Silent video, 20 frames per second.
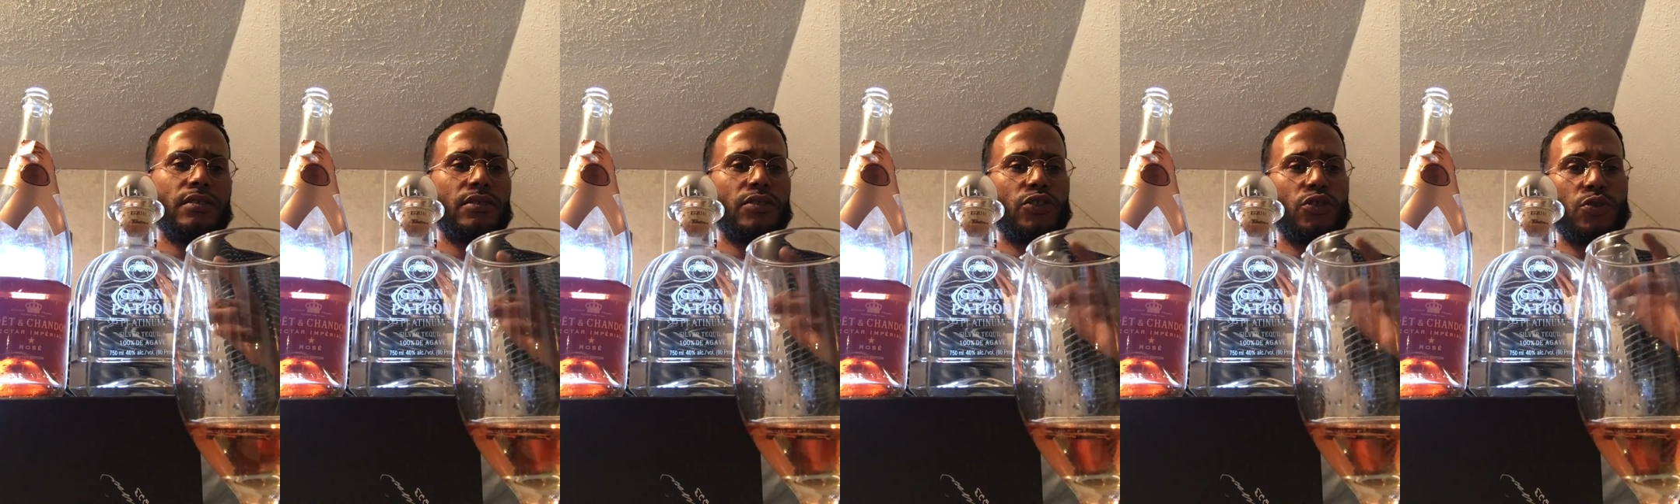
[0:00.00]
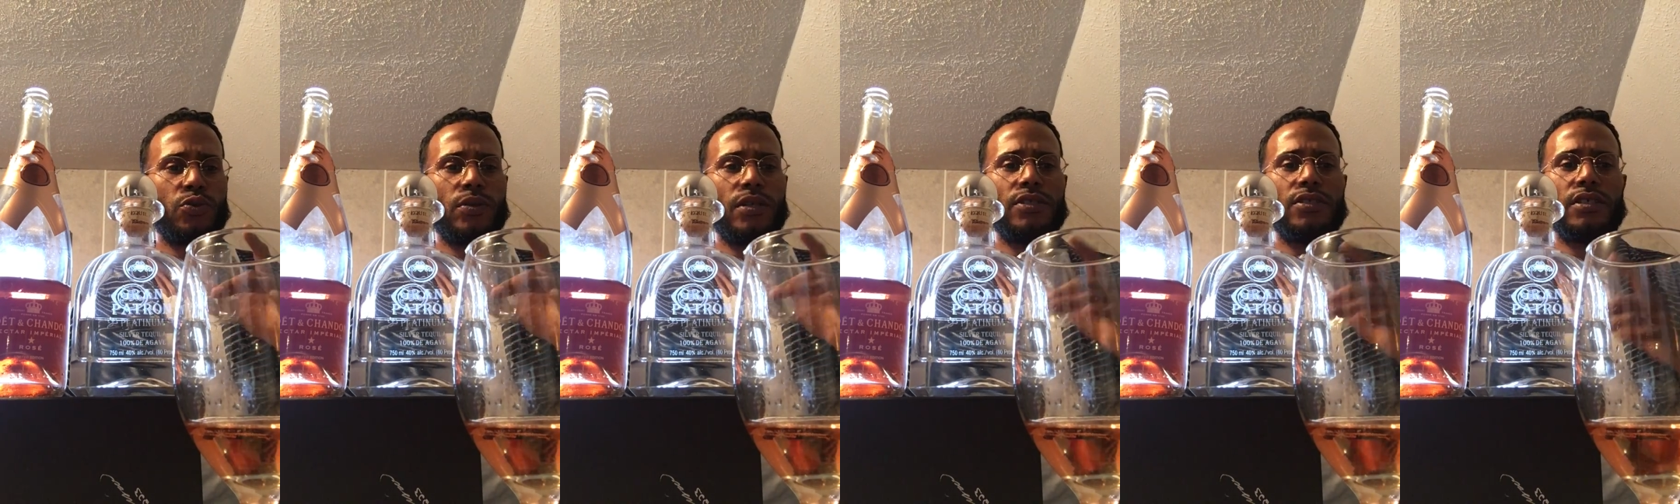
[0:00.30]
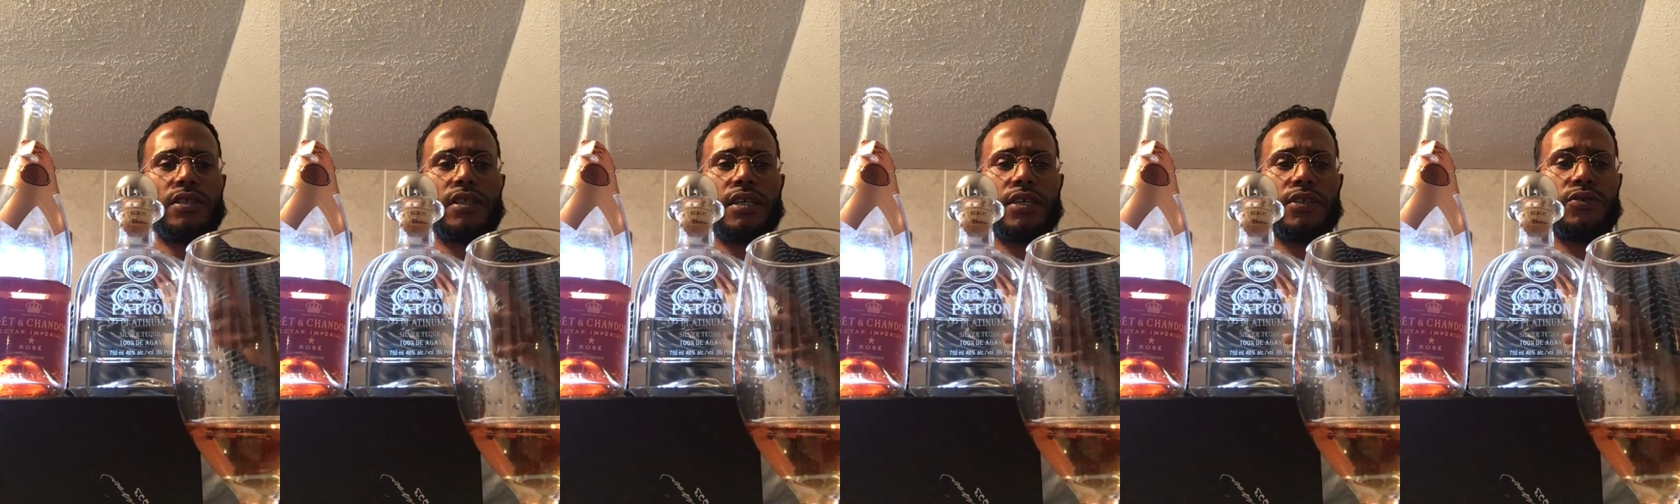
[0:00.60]
2
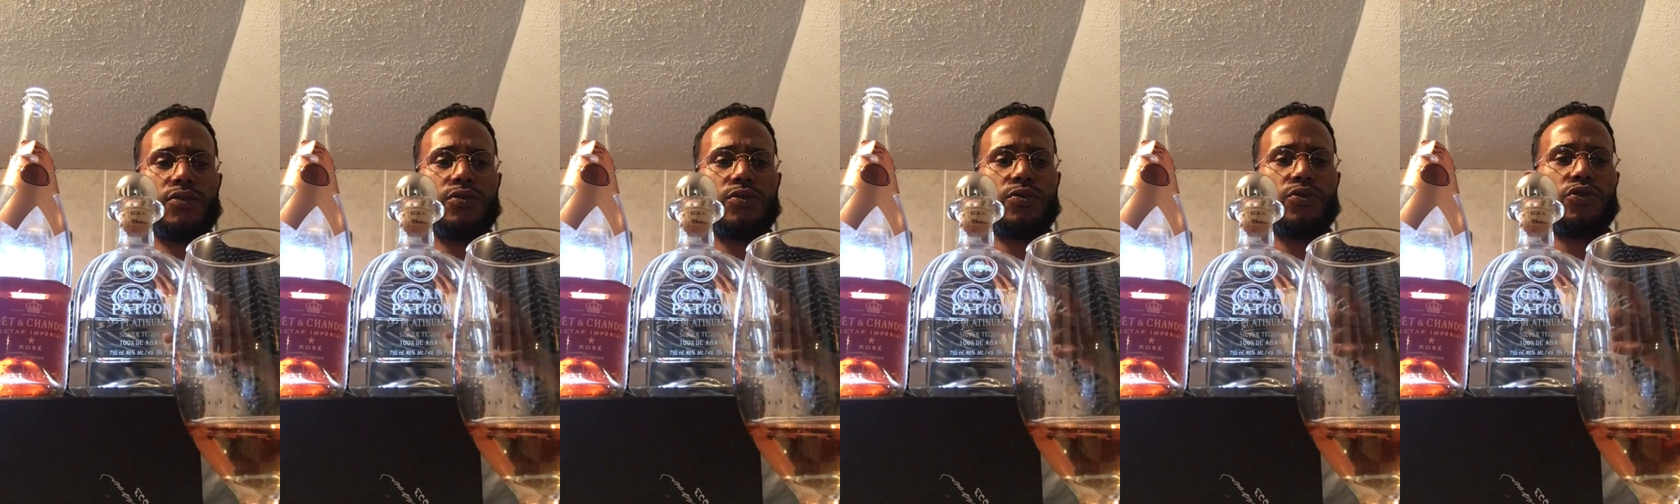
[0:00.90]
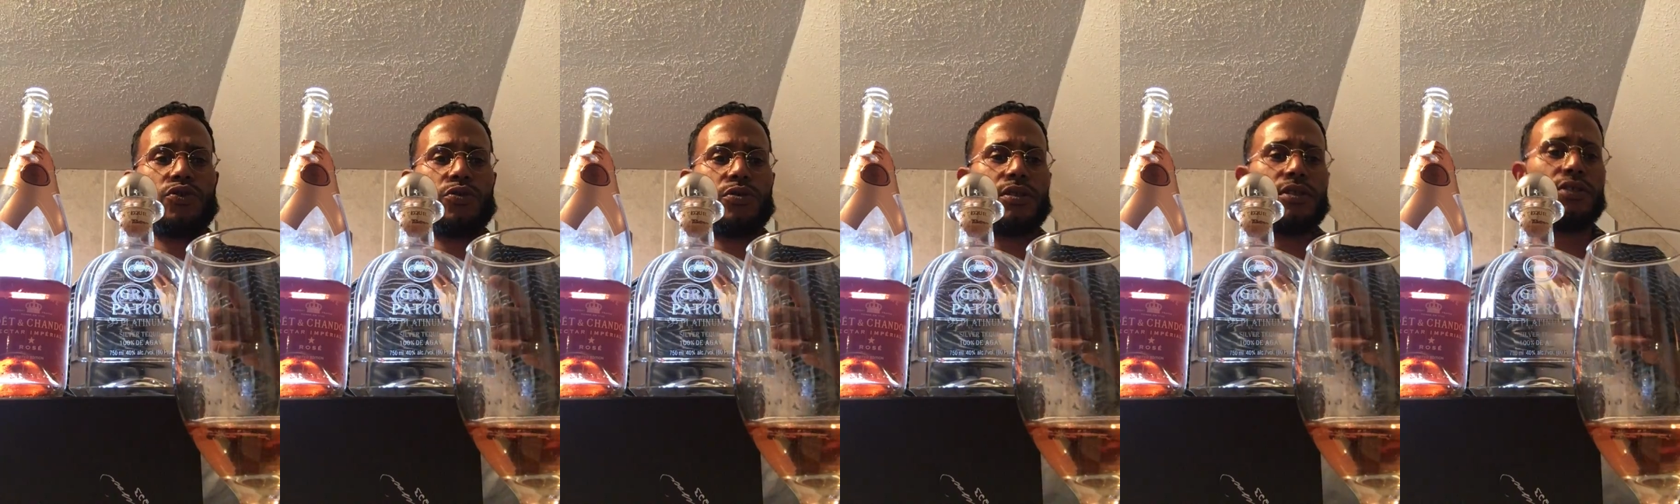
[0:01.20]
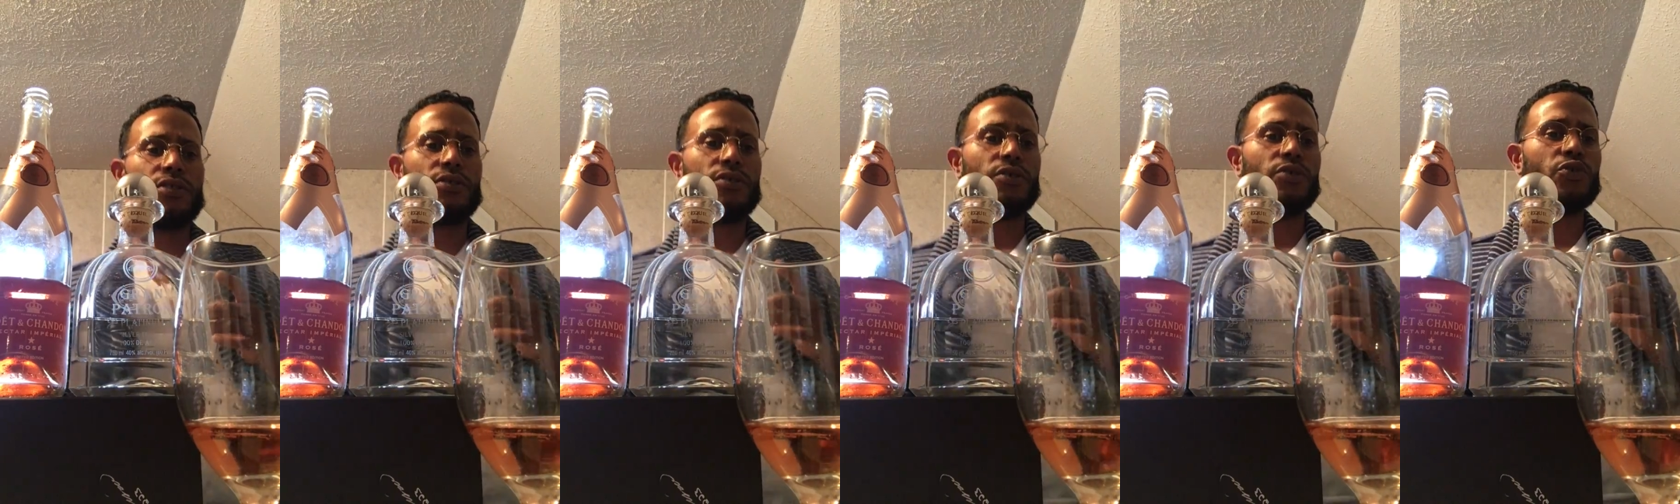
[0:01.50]
educational joints,
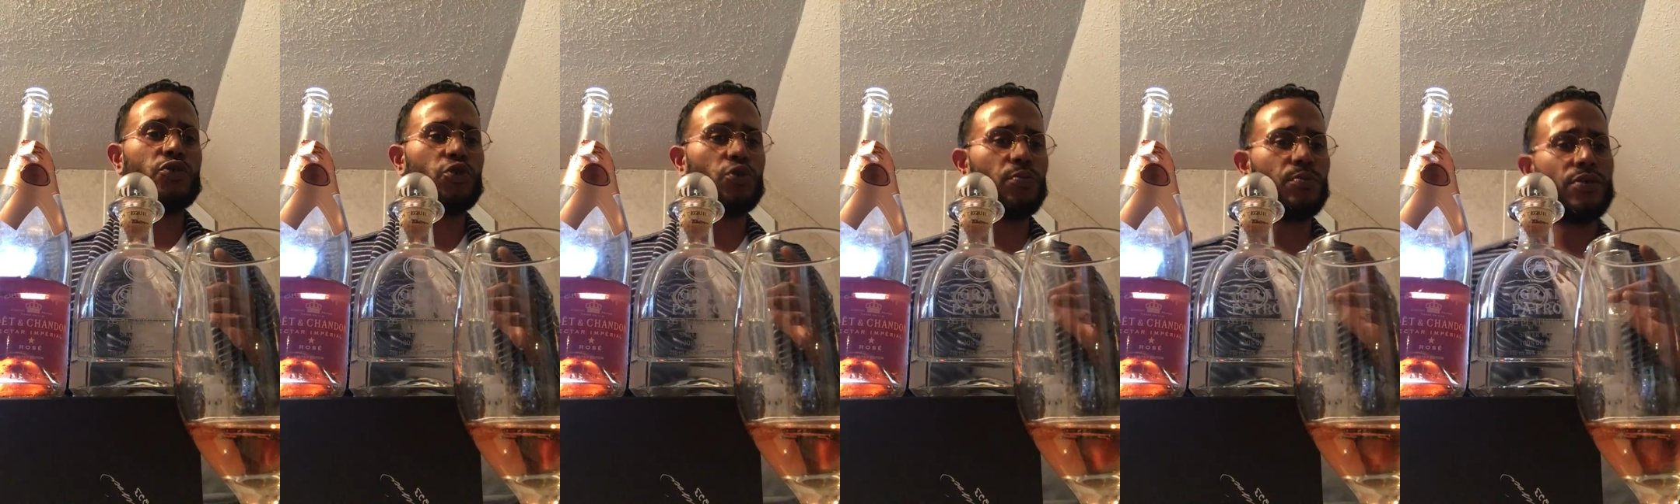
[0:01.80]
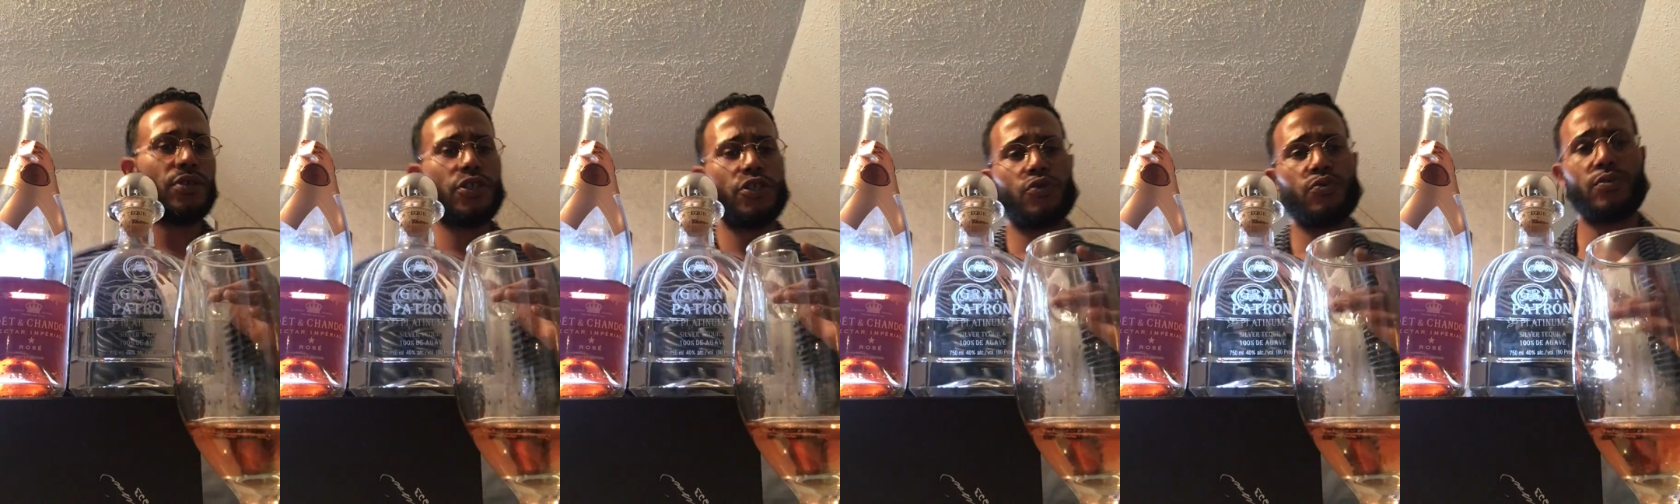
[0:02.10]
you know, 2 birds,